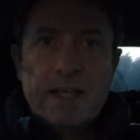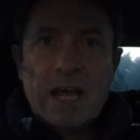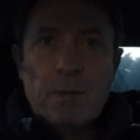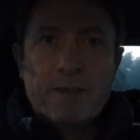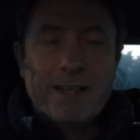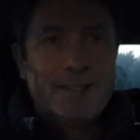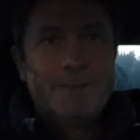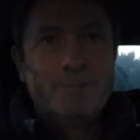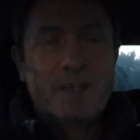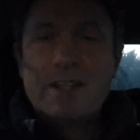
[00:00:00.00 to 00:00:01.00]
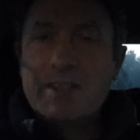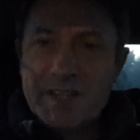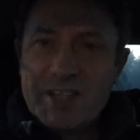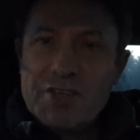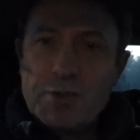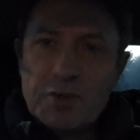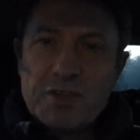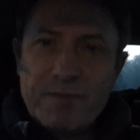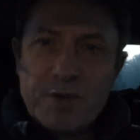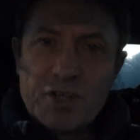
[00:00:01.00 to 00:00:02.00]
Now, this is
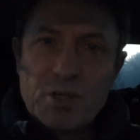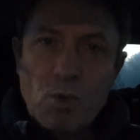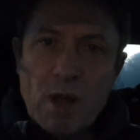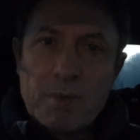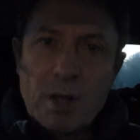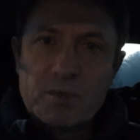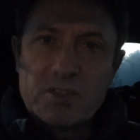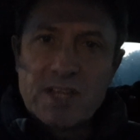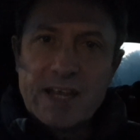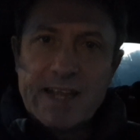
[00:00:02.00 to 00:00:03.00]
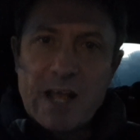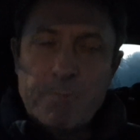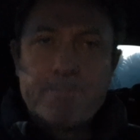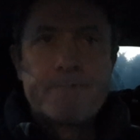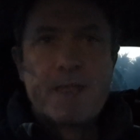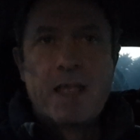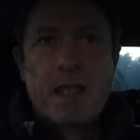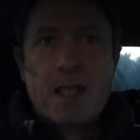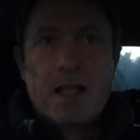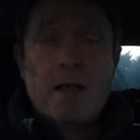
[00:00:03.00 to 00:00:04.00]
controversial, what I'm going to say now,
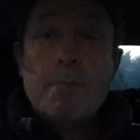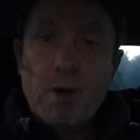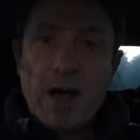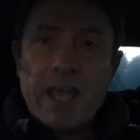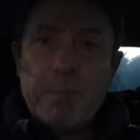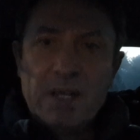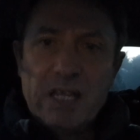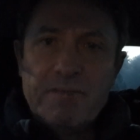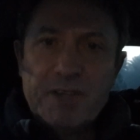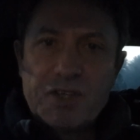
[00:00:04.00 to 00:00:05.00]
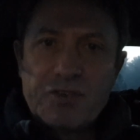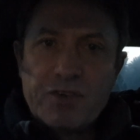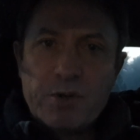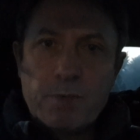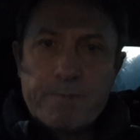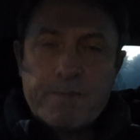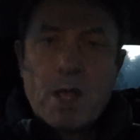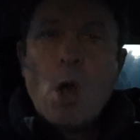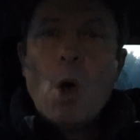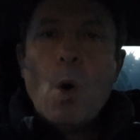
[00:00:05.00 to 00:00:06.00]
but I believe it's true.
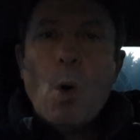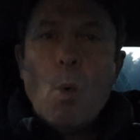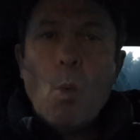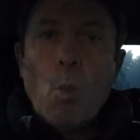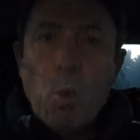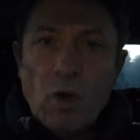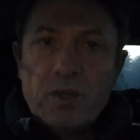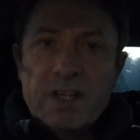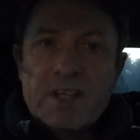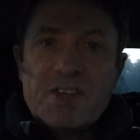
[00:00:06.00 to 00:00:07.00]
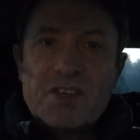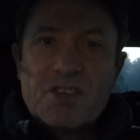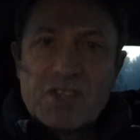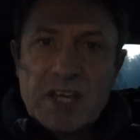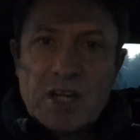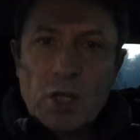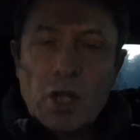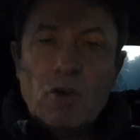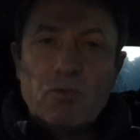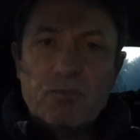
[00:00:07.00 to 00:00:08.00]
One
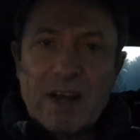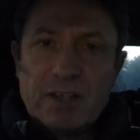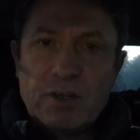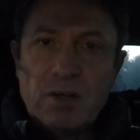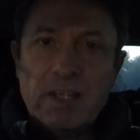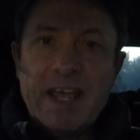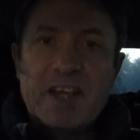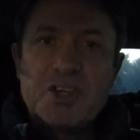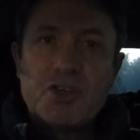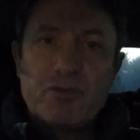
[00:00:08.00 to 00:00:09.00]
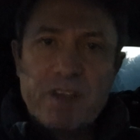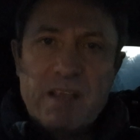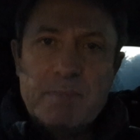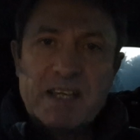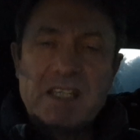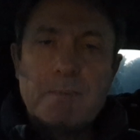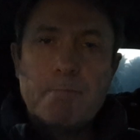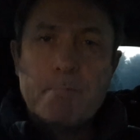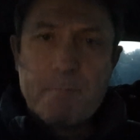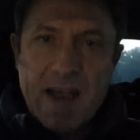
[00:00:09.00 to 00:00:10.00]
single radical extremist
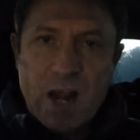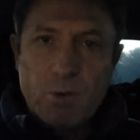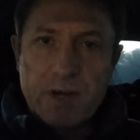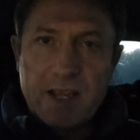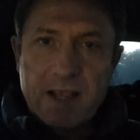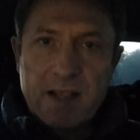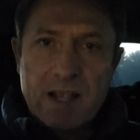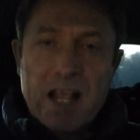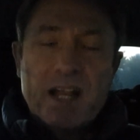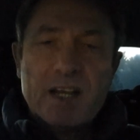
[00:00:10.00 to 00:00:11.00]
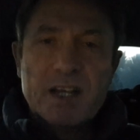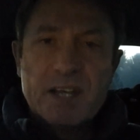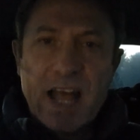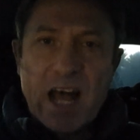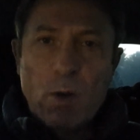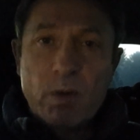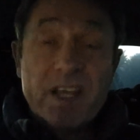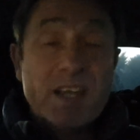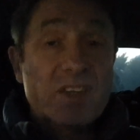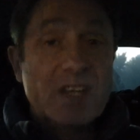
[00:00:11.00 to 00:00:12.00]
Maori now
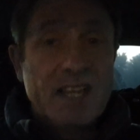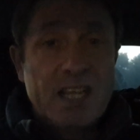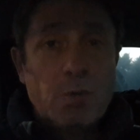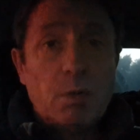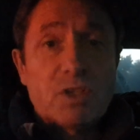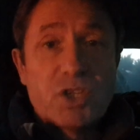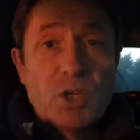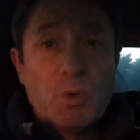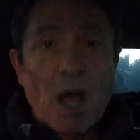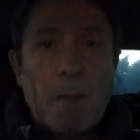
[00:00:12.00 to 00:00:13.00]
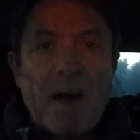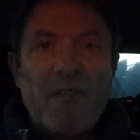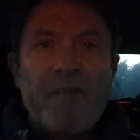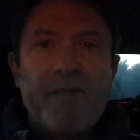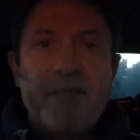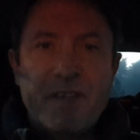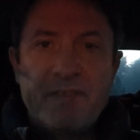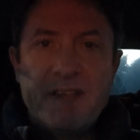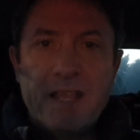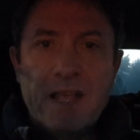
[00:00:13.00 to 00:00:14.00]
is equal to about
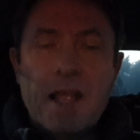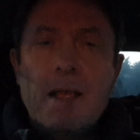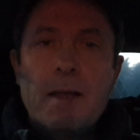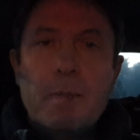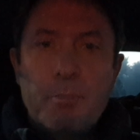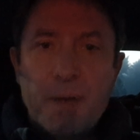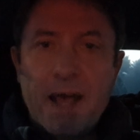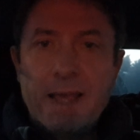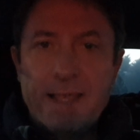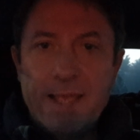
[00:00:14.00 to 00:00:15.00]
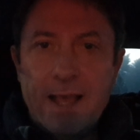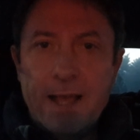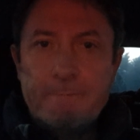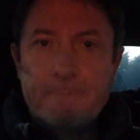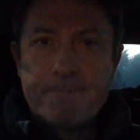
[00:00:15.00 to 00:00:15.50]
50 Pākehā.